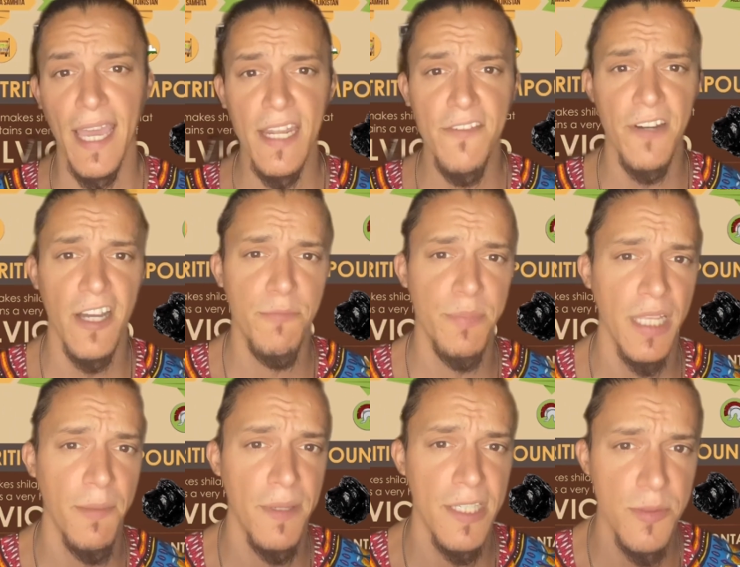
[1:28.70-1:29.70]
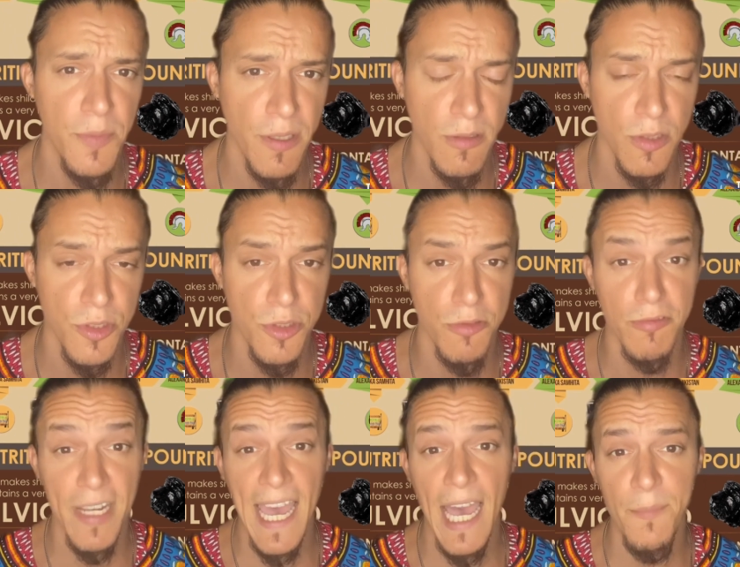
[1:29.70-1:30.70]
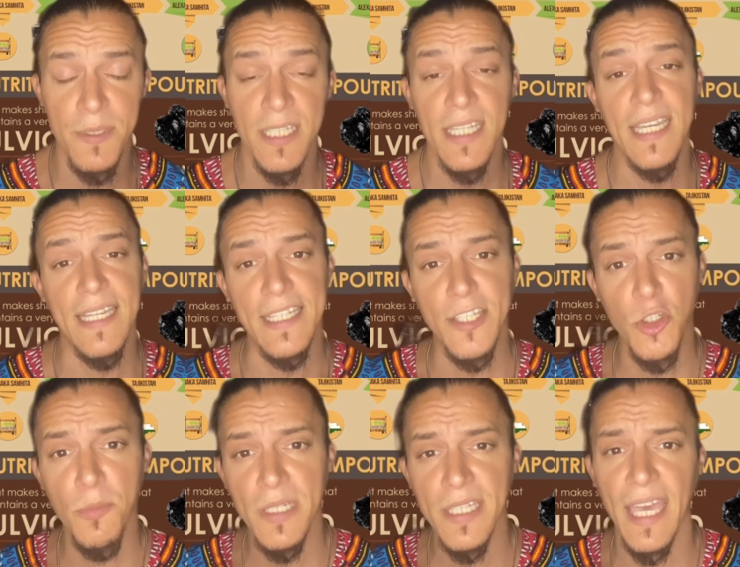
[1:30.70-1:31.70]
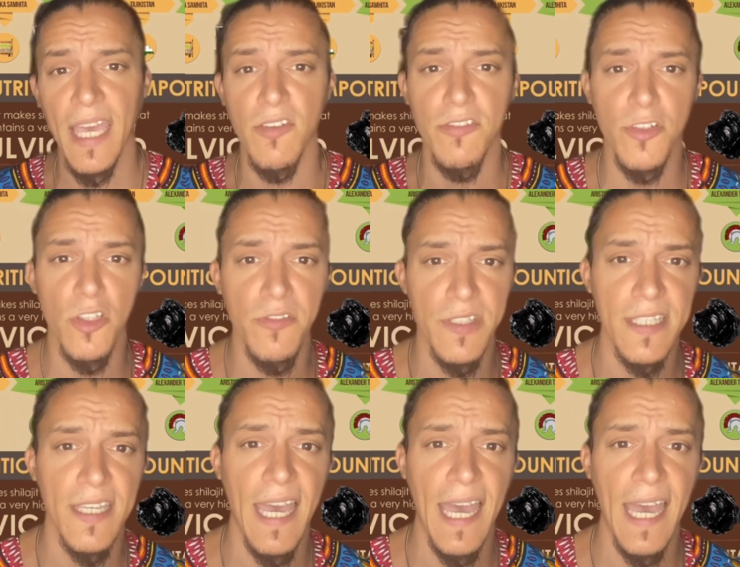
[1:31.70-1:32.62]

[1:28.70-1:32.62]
85 plant-based minerals wrapped in humic and fulvic